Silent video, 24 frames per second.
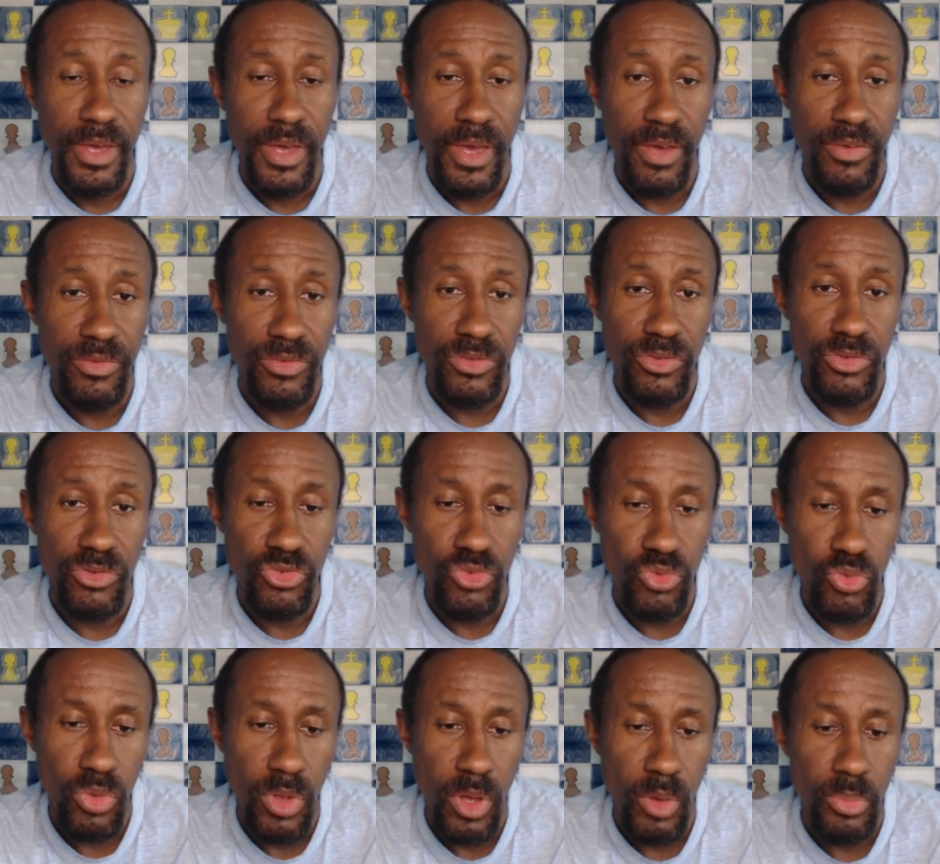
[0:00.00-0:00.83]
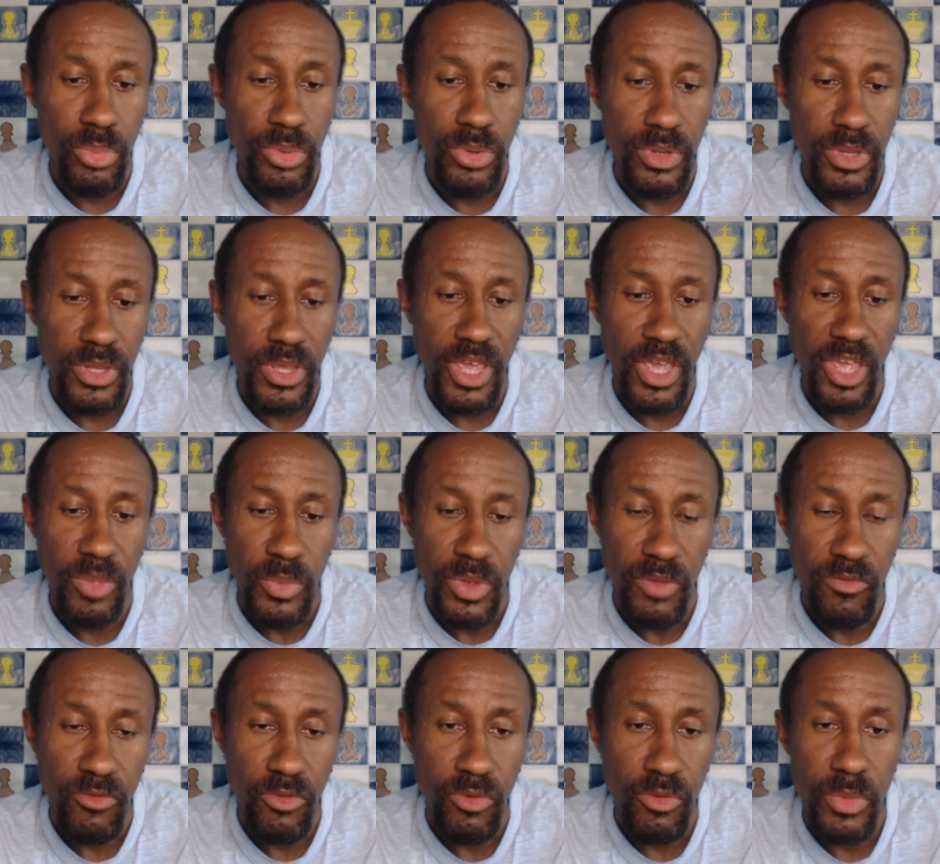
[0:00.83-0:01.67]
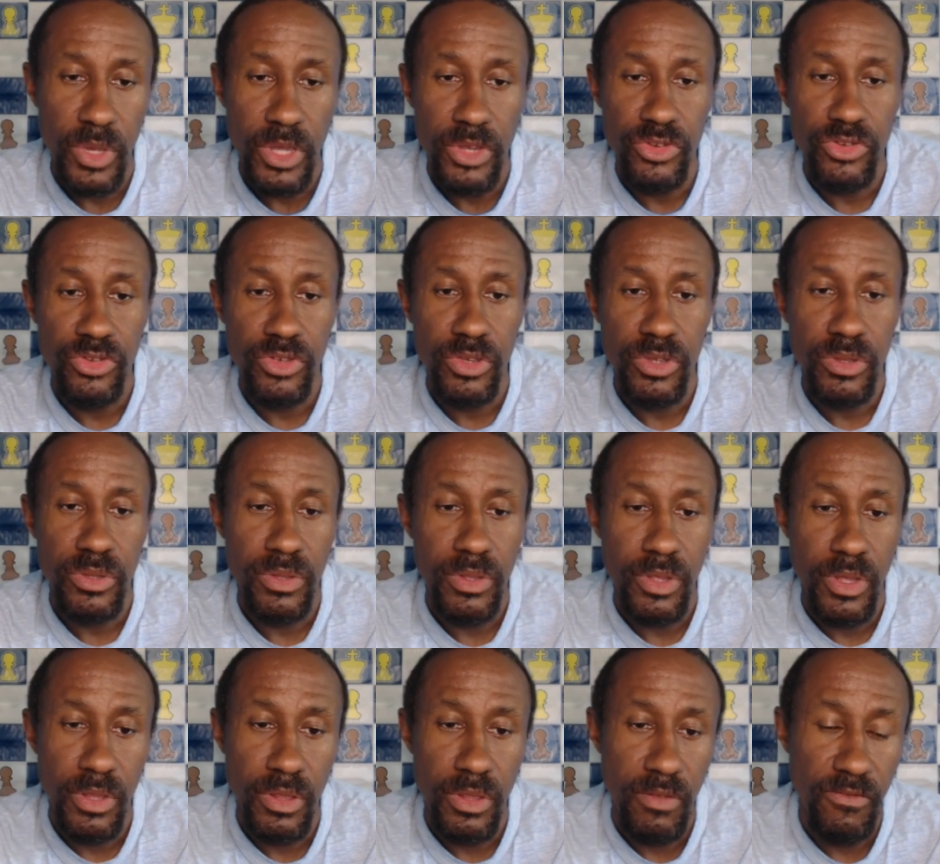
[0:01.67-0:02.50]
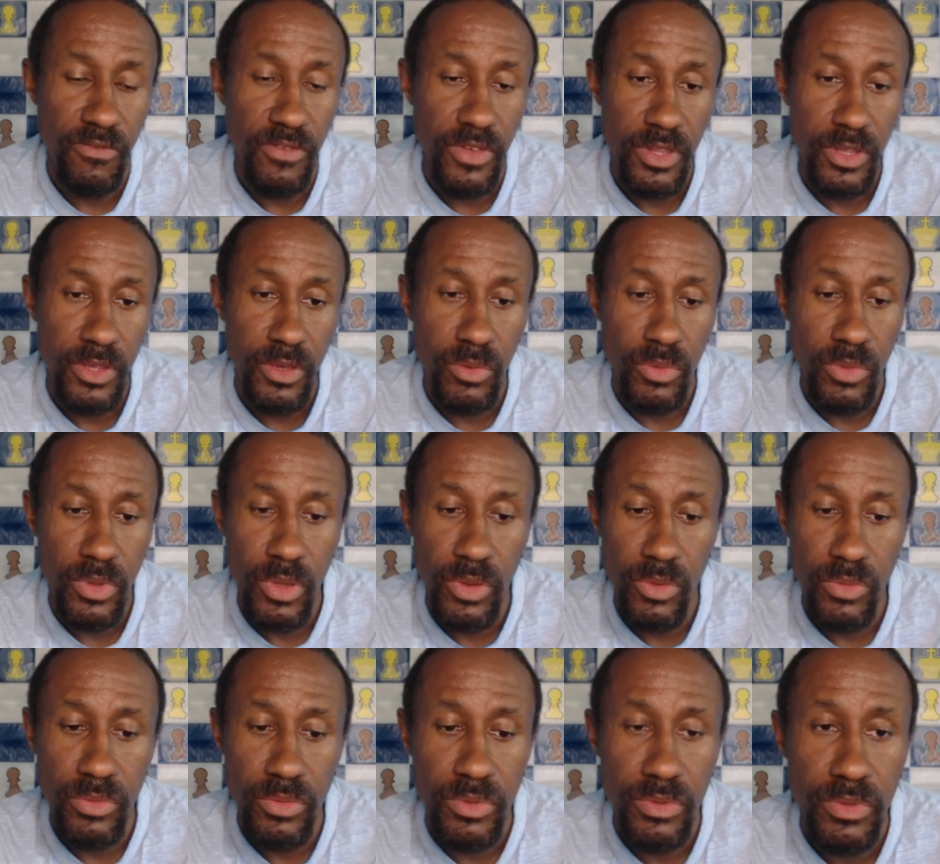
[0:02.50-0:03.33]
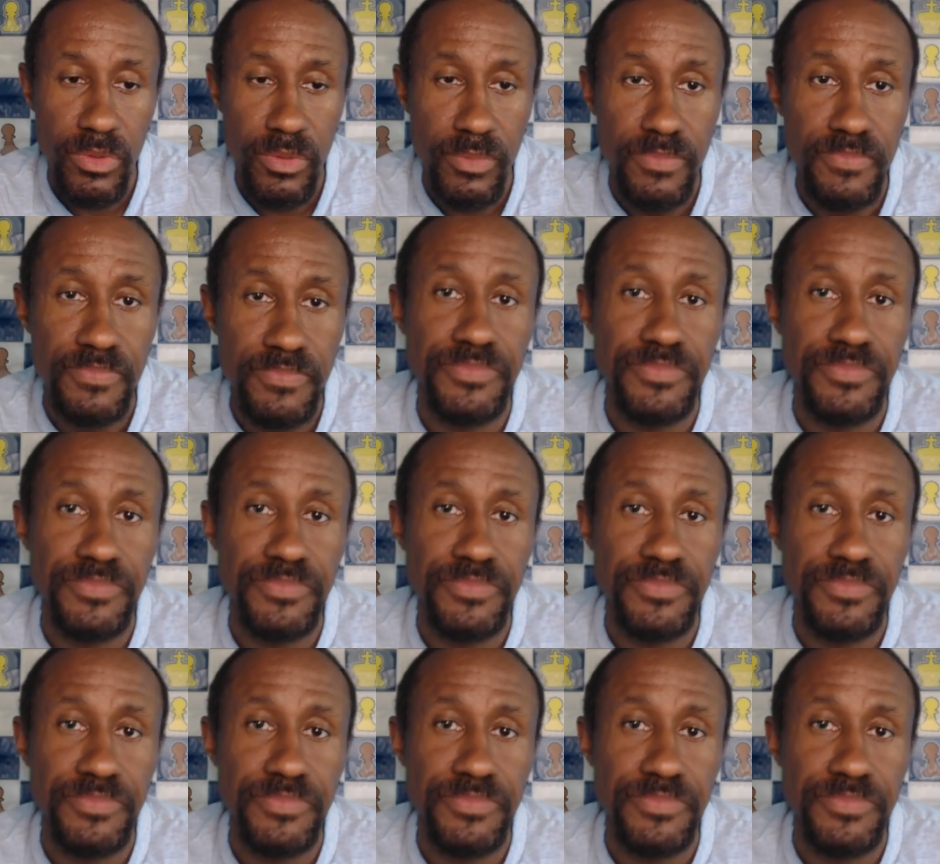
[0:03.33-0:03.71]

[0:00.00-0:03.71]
As usual, I'll put game information in the video notes.